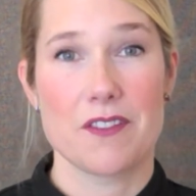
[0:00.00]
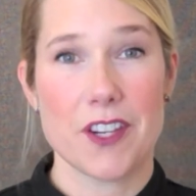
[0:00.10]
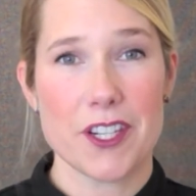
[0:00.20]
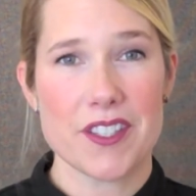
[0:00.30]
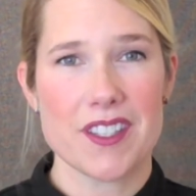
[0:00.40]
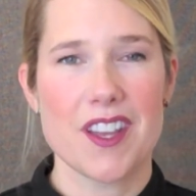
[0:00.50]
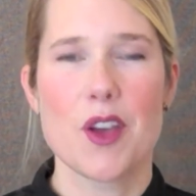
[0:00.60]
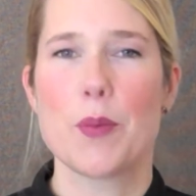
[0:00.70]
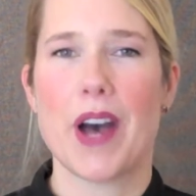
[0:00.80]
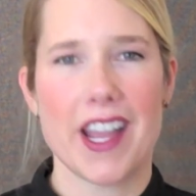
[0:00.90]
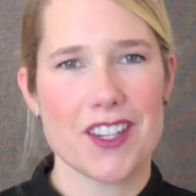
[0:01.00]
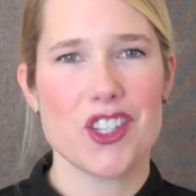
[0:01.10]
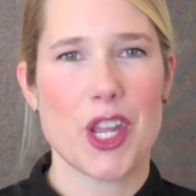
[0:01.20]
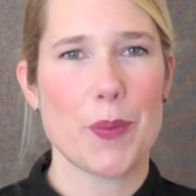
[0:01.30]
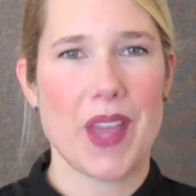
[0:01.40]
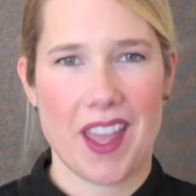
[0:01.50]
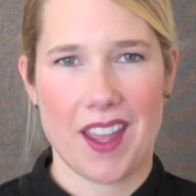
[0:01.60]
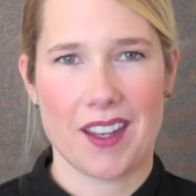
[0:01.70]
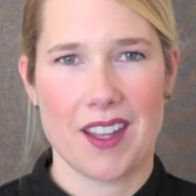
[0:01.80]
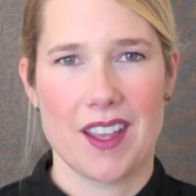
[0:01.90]
First, buy a
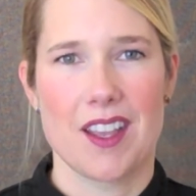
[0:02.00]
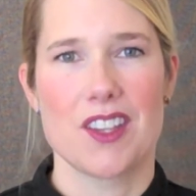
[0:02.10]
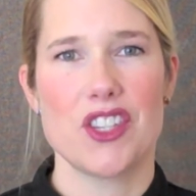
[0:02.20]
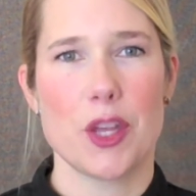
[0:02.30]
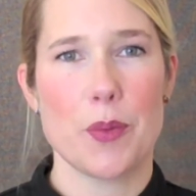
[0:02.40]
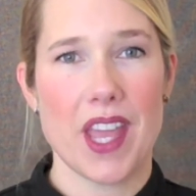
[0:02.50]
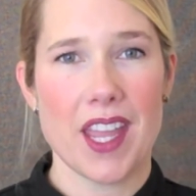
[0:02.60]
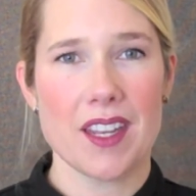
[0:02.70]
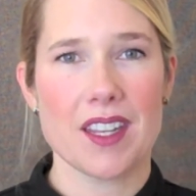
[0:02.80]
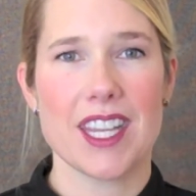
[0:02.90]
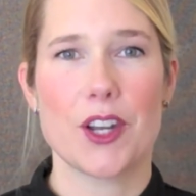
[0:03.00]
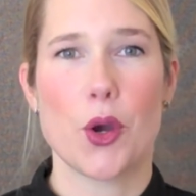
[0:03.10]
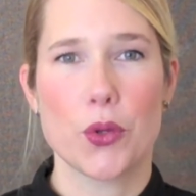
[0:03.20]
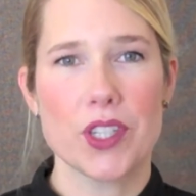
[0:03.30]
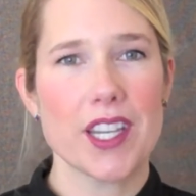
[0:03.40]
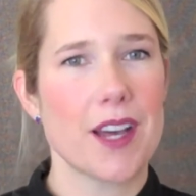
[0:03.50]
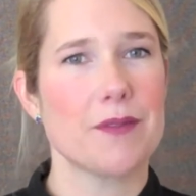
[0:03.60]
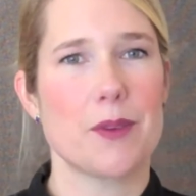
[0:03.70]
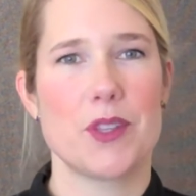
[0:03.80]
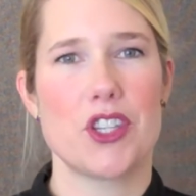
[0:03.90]
champagne. Champagne can only
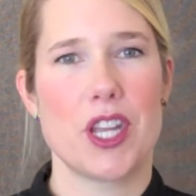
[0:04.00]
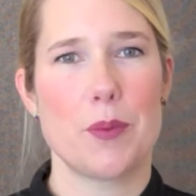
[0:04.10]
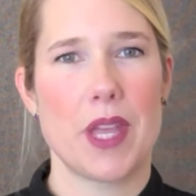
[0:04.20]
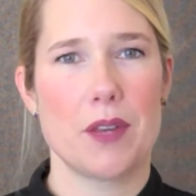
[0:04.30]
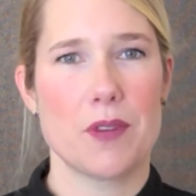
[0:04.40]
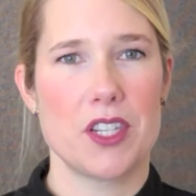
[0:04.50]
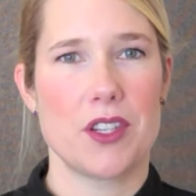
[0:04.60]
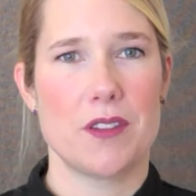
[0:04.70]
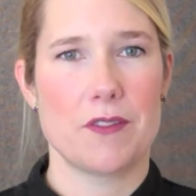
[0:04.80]
come from the Champagne region in